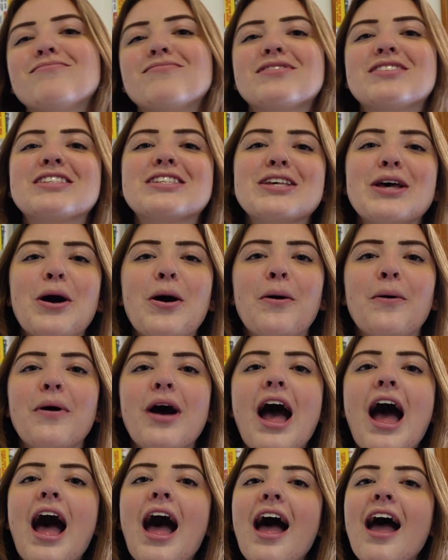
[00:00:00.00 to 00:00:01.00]

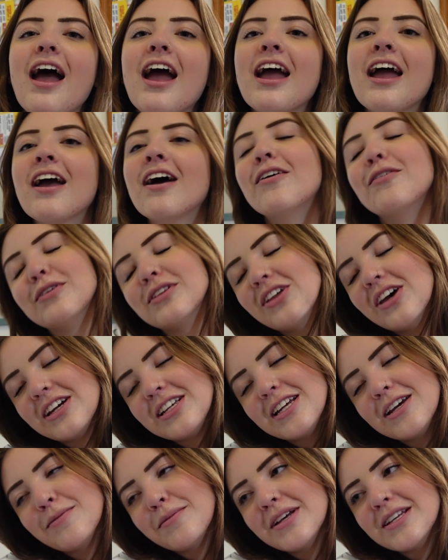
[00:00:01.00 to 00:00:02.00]
So I would like
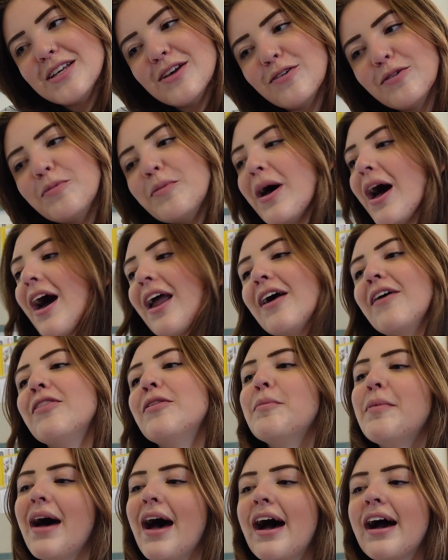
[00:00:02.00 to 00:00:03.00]
to give myself a pat on
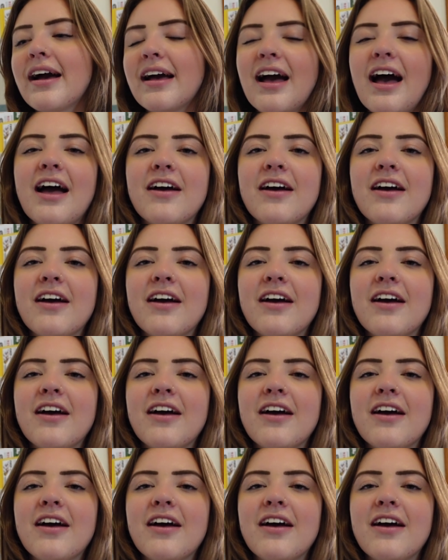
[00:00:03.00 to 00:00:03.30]
the back.